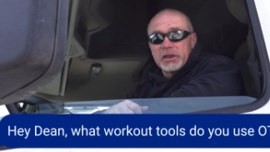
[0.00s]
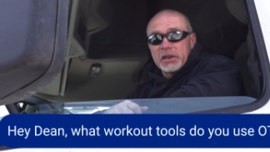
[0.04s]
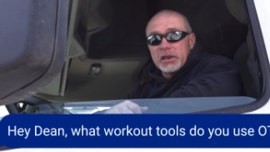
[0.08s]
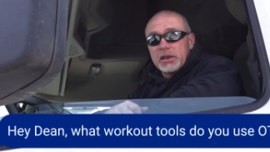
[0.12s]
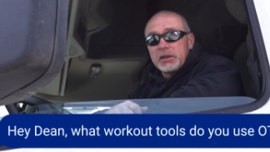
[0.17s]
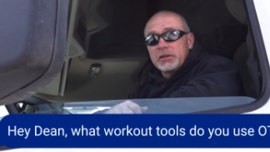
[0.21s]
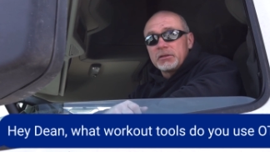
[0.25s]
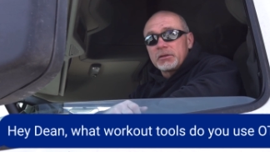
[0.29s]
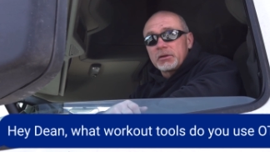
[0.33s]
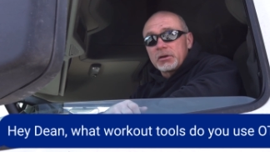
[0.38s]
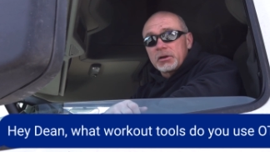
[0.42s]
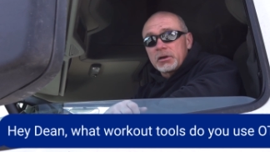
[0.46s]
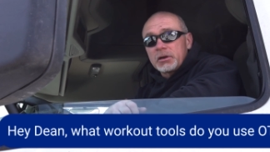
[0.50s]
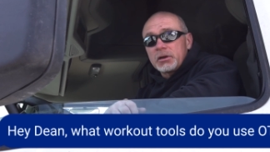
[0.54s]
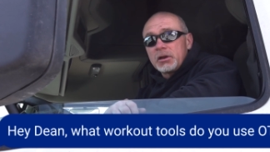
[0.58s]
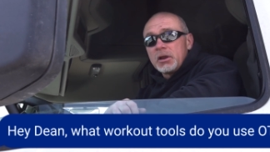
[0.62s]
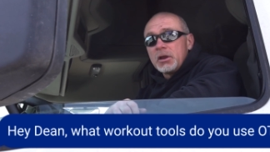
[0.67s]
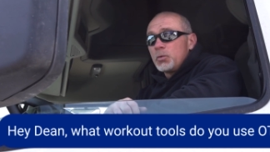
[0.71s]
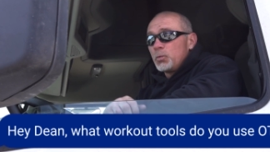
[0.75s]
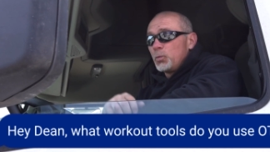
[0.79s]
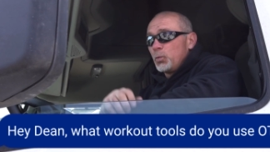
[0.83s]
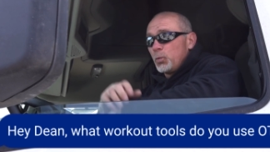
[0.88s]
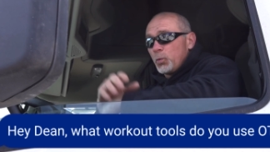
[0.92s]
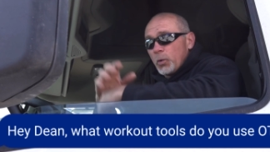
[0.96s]
either
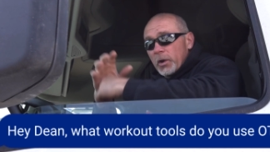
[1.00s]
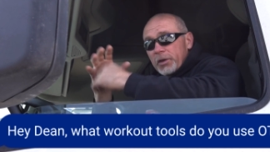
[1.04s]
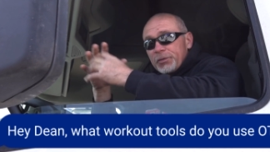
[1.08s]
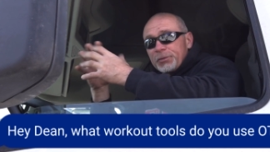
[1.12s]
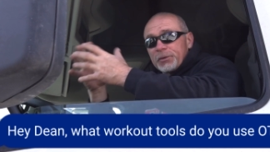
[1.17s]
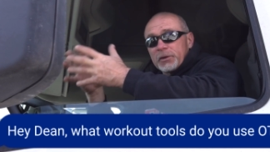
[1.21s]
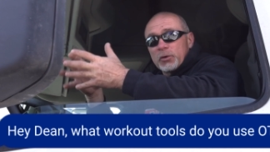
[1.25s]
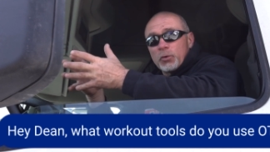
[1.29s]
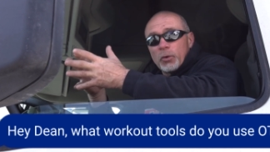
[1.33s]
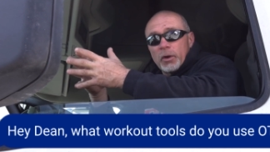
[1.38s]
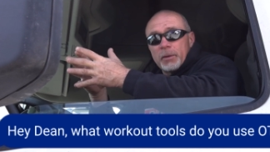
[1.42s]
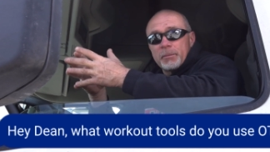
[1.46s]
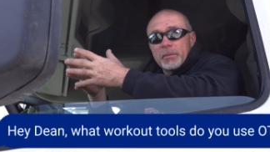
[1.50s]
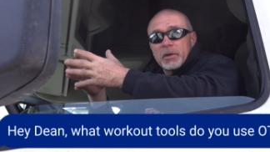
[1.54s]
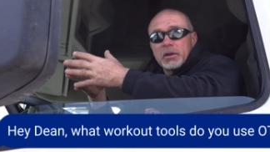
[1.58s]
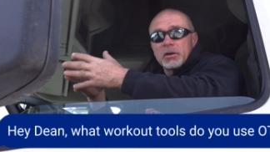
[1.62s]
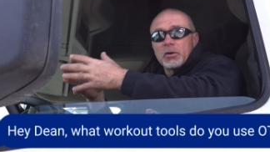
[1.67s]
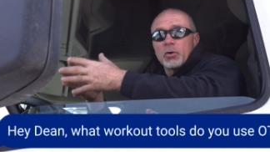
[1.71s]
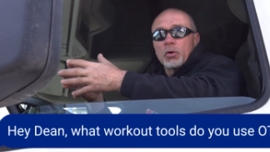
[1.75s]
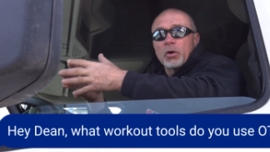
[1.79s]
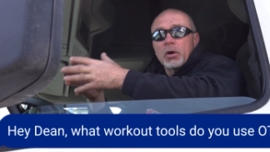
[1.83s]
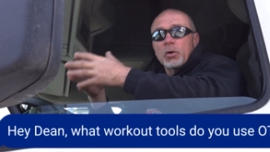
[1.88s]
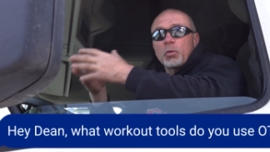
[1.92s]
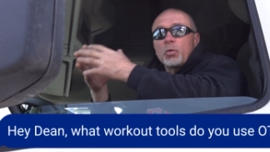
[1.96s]
with equipment
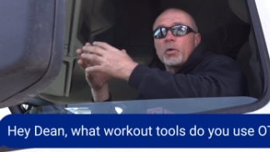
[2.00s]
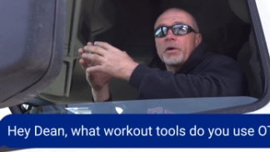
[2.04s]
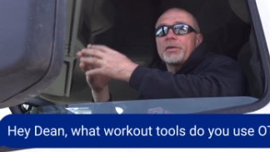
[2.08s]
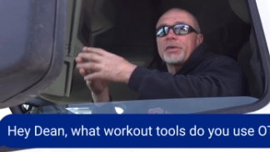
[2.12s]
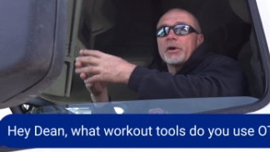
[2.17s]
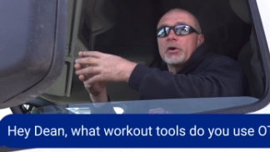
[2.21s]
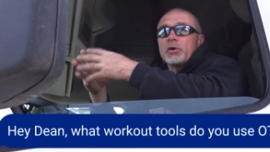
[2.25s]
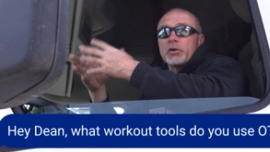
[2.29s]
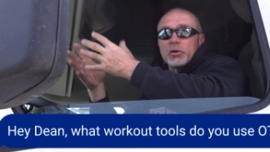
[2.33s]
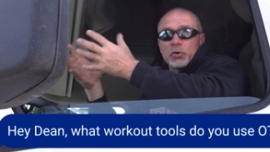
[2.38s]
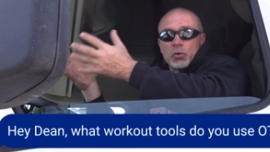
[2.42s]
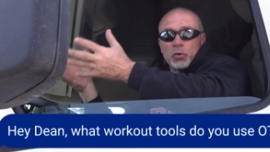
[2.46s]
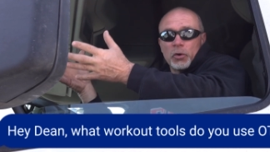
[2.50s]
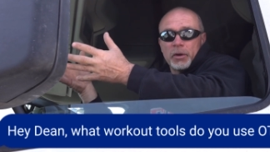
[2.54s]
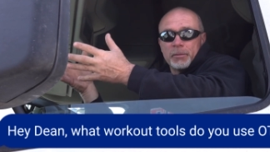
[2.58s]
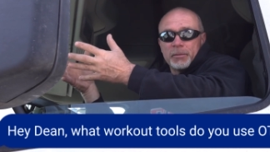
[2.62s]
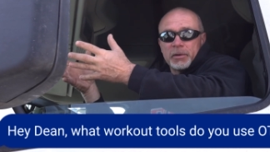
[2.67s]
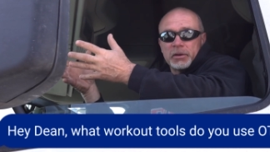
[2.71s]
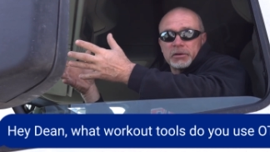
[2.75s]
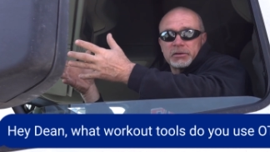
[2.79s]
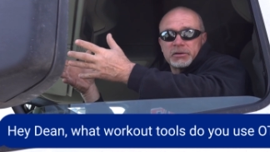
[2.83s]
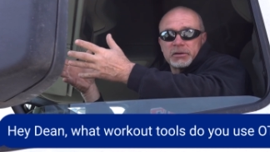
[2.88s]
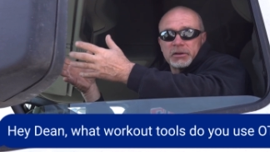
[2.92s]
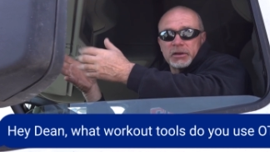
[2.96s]
or without equipment.